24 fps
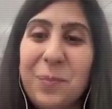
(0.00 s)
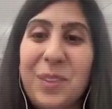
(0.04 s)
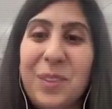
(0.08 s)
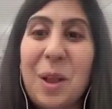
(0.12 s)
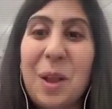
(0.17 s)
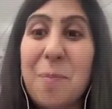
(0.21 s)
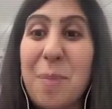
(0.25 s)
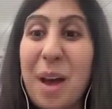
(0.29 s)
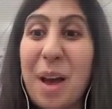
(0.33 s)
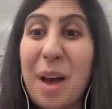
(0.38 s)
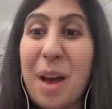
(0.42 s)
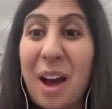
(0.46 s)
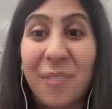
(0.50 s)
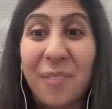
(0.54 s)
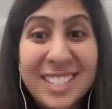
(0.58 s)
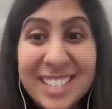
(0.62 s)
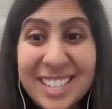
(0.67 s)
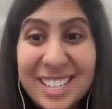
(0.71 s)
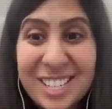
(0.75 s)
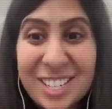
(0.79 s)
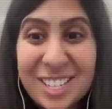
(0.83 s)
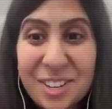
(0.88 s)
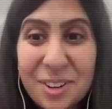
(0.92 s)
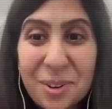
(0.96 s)
about this
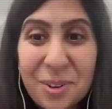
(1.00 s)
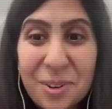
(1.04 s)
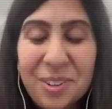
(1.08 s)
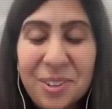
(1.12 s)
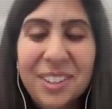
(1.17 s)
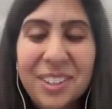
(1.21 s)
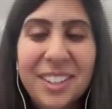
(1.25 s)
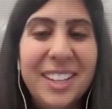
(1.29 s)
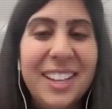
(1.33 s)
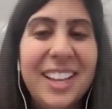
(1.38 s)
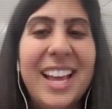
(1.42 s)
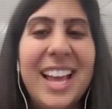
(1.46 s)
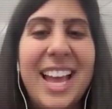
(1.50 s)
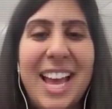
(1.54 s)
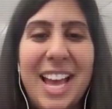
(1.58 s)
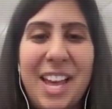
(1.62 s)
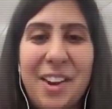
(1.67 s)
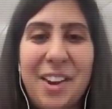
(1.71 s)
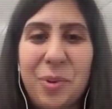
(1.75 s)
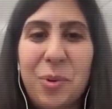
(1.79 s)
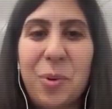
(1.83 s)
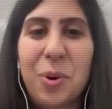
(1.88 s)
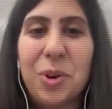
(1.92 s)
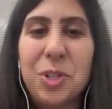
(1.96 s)
issue.
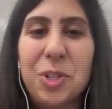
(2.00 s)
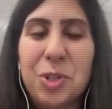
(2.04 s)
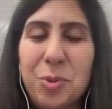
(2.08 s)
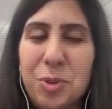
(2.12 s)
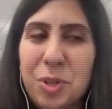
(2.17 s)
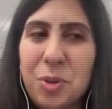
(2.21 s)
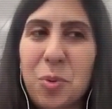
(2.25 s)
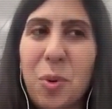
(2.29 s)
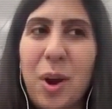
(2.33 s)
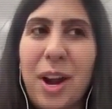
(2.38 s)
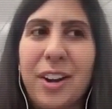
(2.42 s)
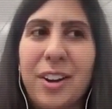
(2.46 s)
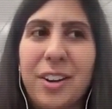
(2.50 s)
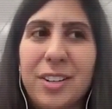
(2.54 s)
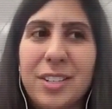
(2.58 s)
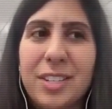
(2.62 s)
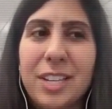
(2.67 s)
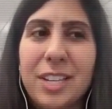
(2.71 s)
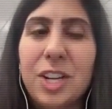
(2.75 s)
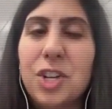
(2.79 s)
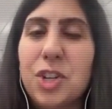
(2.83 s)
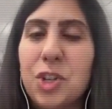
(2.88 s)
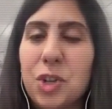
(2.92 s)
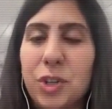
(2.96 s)
And of course, it requires
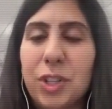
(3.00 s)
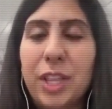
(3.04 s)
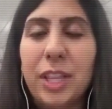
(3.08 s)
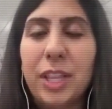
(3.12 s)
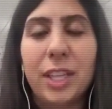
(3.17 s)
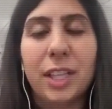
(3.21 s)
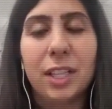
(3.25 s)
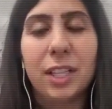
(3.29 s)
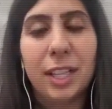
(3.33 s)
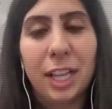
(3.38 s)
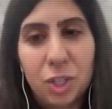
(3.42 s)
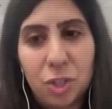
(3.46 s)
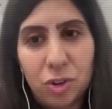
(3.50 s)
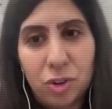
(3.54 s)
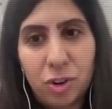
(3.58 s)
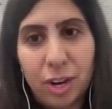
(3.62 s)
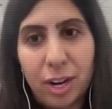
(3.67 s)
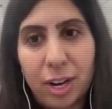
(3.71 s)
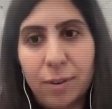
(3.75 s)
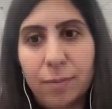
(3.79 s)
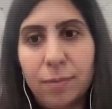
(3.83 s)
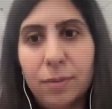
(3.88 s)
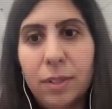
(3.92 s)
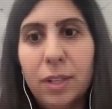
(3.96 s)
ensuring that the
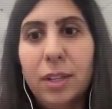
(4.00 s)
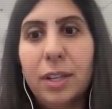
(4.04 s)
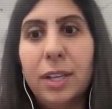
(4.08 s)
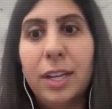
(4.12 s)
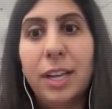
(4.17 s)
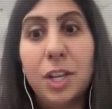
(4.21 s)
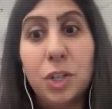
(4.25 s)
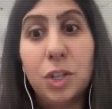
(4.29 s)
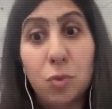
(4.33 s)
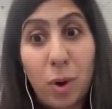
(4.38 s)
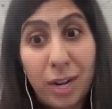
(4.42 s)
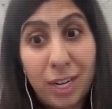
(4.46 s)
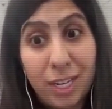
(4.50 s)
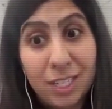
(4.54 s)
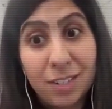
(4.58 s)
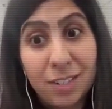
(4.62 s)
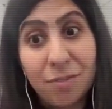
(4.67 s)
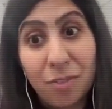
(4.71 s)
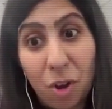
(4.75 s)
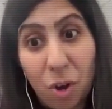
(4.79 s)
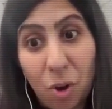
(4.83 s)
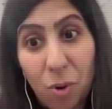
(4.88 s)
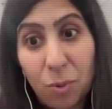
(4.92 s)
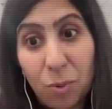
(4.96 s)
electorate is ready to
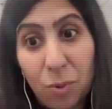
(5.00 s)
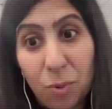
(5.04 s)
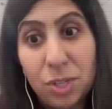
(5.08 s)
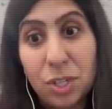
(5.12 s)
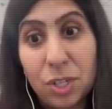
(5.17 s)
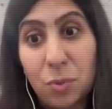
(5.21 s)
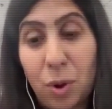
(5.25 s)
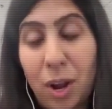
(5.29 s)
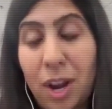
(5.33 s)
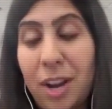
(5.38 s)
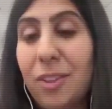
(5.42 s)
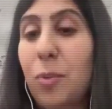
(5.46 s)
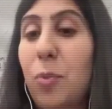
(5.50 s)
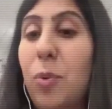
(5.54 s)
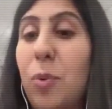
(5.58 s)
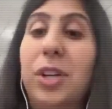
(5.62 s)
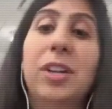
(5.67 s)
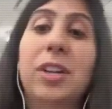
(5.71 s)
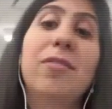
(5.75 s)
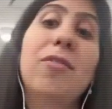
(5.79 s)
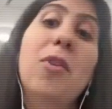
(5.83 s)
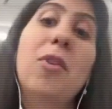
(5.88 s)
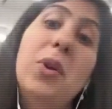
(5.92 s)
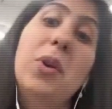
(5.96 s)
vote, which is why the
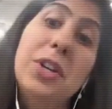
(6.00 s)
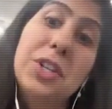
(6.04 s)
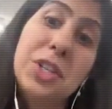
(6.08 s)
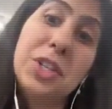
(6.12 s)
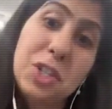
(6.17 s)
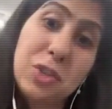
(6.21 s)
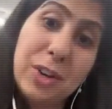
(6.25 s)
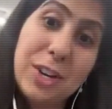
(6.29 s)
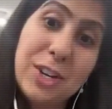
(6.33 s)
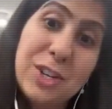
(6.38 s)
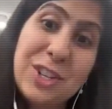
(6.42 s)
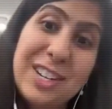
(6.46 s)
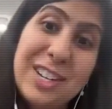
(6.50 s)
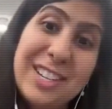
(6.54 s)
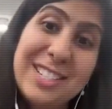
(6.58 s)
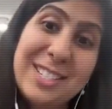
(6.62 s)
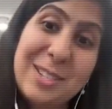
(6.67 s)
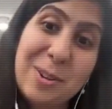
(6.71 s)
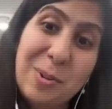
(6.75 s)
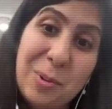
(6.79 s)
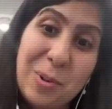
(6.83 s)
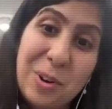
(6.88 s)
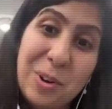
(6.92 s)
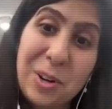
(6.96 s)
work of voter registration is
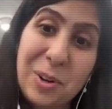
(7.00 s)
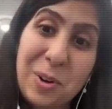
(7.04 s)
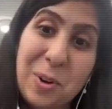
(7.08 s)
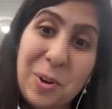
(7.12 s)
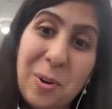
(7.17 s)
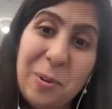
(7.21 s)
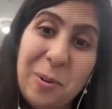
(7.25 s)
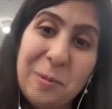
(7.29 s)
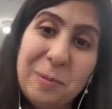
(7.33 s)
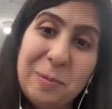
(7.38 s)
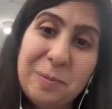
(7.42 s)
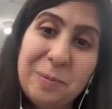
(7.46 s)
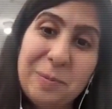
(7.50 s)
so critical.